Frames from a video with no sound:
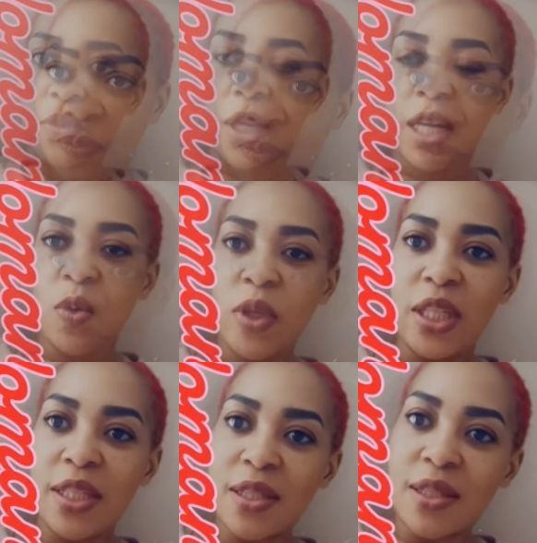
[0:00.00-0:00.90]
And with
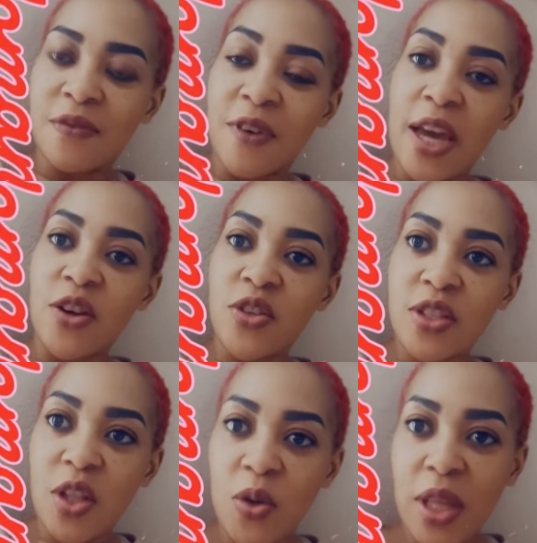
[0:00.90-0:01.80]
this
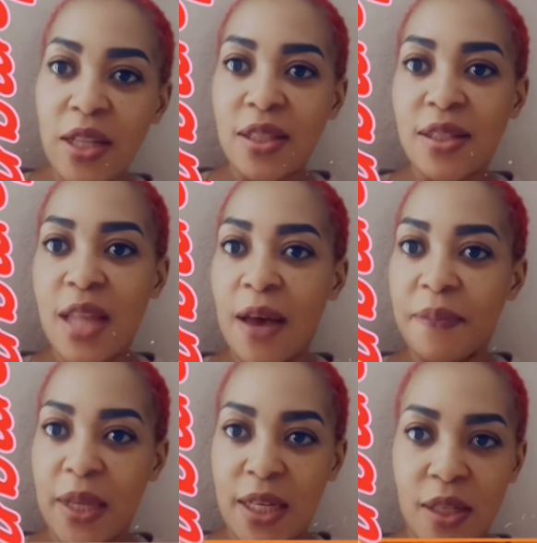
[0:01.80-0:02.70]
virus now that's
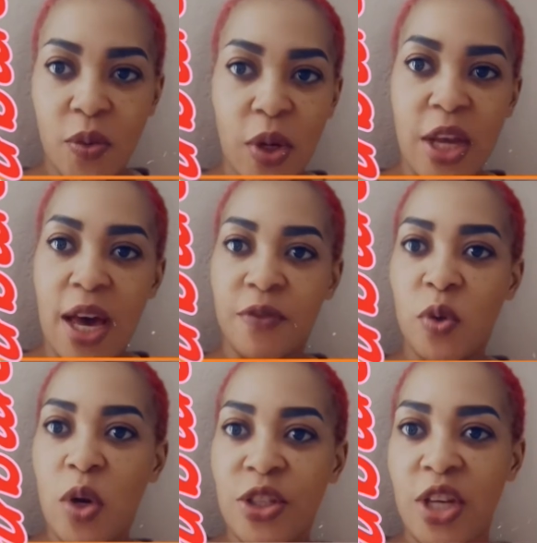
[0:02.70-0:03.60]
happening, where you have to
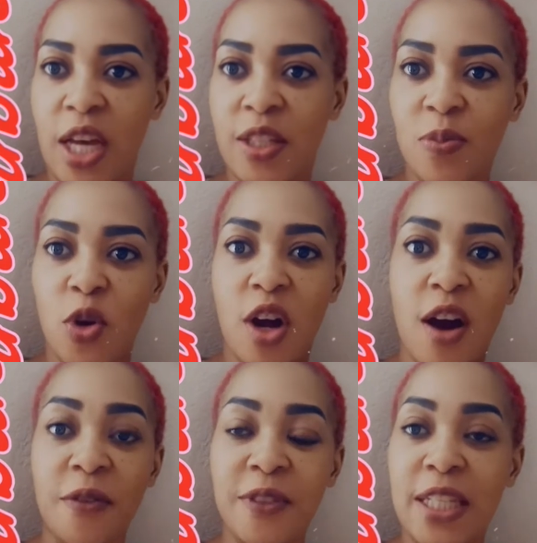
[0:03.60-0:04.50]
wash your hands more
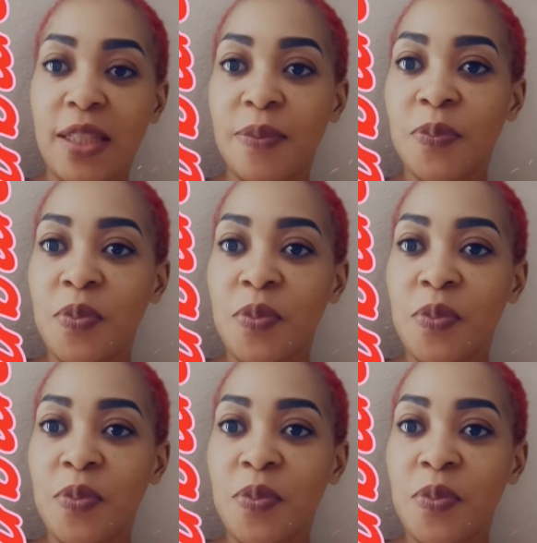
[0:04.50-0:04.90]
often,